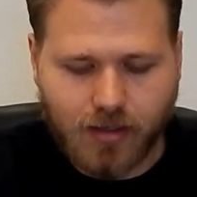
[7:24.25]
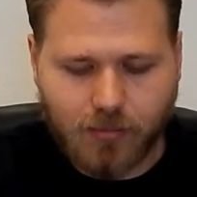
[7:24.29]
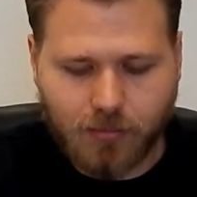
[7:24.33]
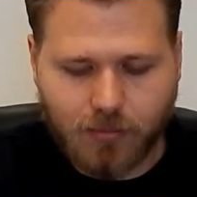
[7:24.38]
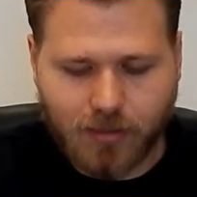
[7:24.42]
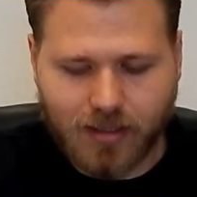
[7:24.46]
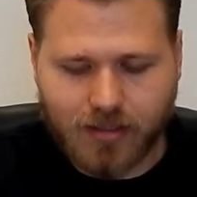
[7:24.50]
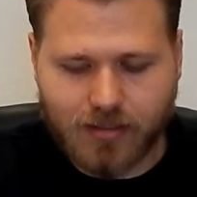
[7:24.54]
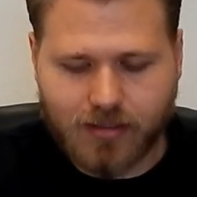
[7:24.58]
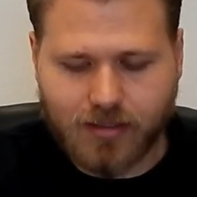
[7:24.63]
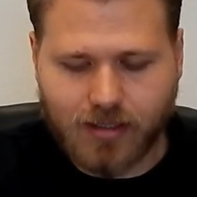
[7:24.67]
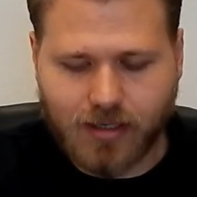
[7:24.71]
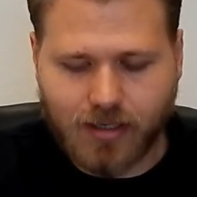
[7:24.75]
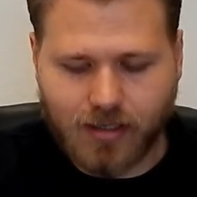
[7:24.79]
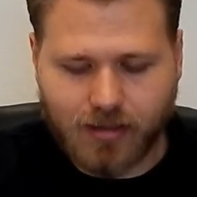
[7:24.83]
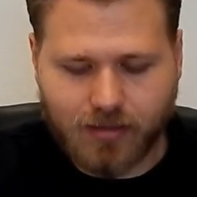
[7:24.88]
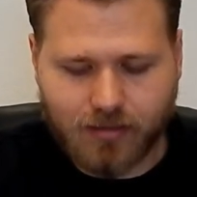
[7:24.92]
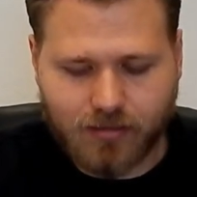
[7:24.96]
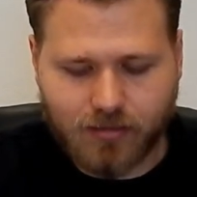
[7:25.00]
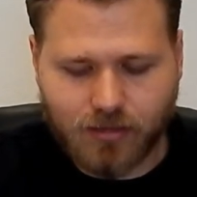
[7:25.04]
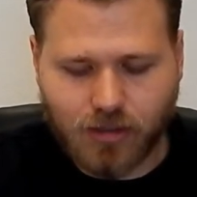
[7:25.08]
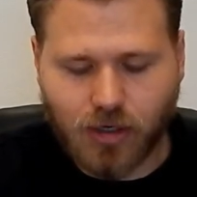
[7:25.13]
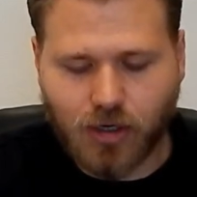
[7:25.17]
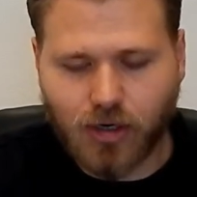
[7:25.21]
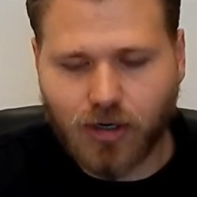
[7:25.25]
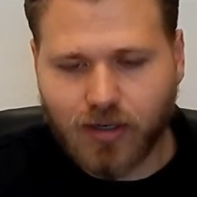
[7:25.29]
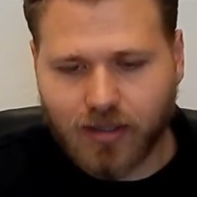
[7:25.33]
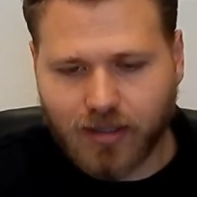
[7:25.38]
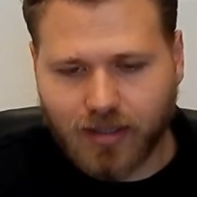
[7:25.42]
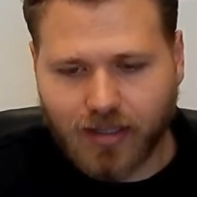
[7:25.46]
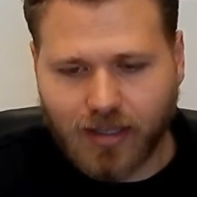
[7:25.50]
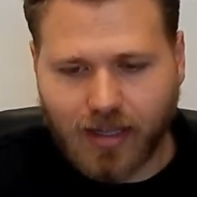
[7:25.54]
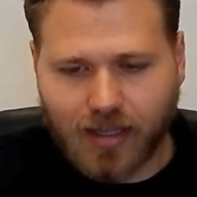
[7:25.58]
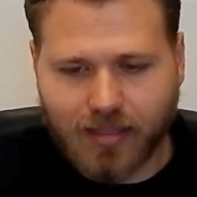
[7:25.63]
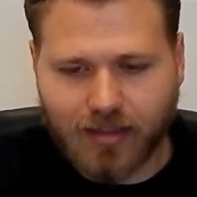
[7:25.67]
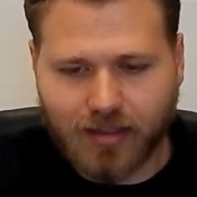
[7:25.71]
But
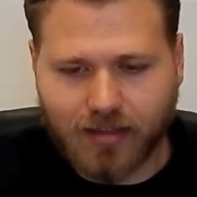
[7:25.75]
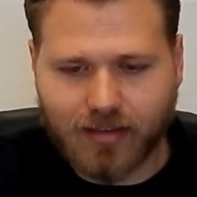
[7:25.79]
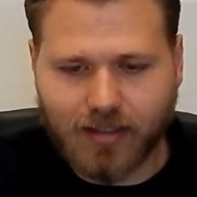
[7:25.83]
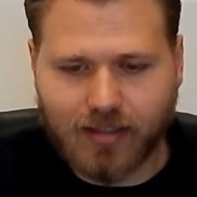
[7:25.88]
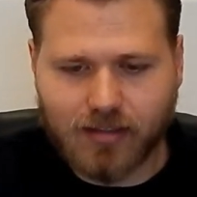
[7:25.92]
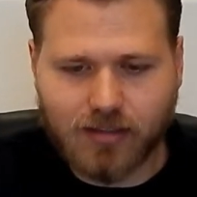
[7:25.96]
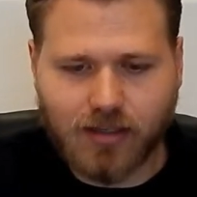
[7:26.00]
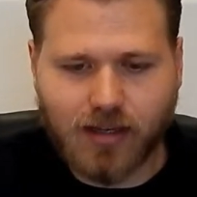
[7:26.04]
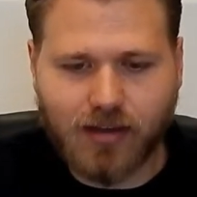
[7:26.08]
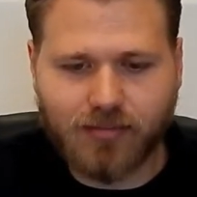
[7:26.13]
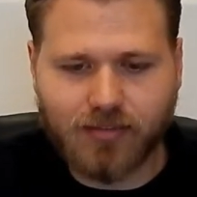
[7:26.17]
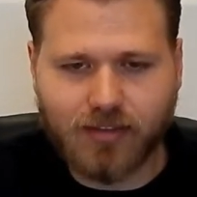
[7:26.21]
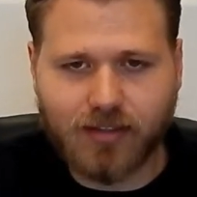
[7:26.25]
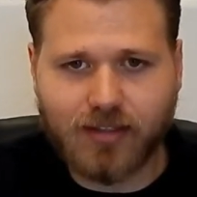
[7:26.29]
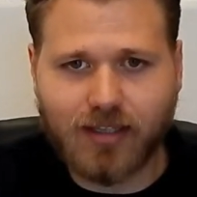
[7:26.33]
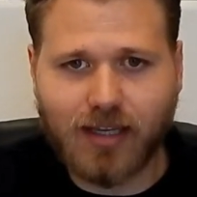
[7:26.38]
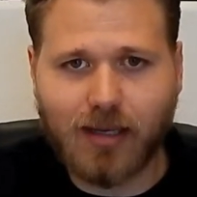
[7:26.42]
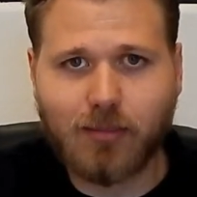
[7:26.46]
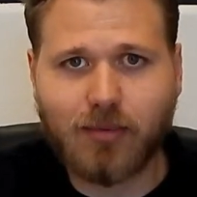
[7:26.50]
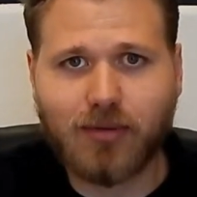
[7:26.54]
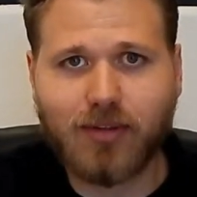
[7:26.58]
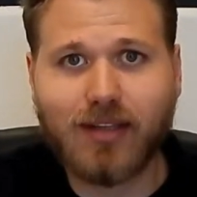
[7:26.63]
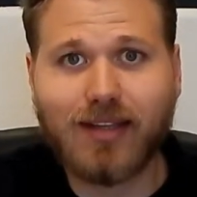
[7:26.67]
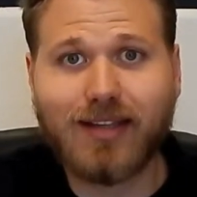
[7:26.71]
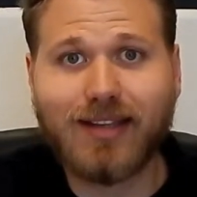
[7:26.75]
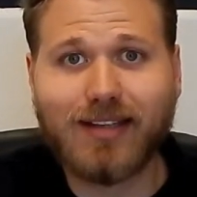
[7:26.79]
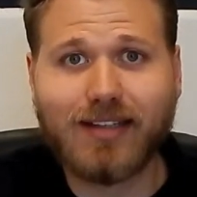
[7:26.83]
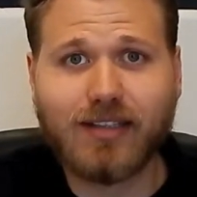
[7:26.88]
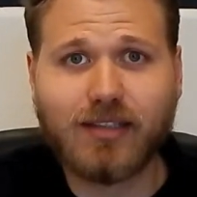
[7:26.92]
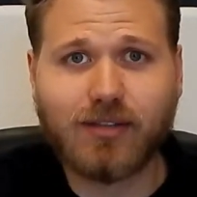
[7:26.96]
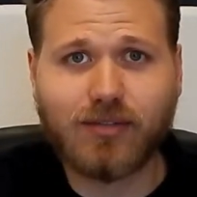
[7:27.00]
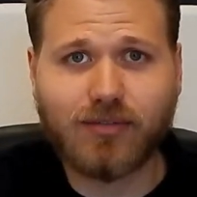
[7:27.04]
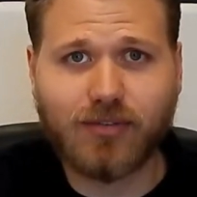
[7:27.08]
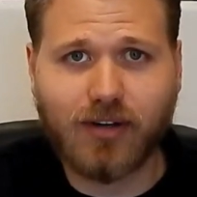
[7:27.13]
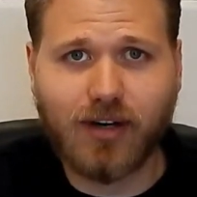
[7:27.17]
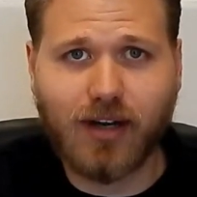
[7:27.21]
currently, I think that's off the table, at
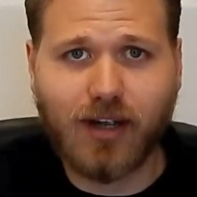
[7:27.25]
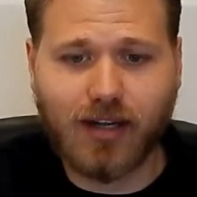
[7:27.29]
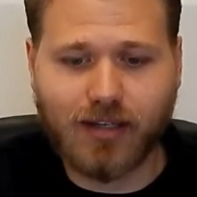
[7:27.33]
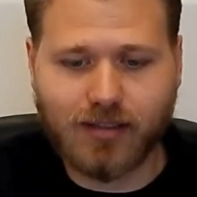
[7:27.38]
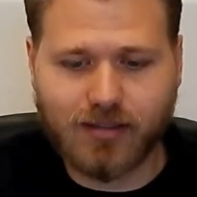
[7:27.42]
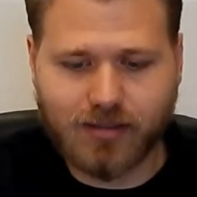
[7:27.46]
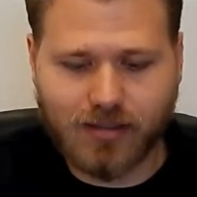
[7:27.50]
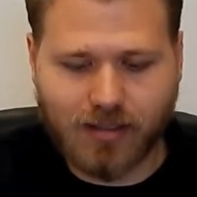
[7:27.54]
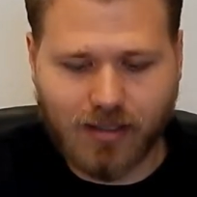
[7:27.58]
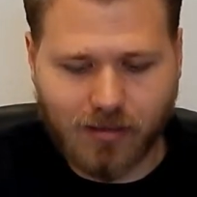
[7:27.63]
least for us.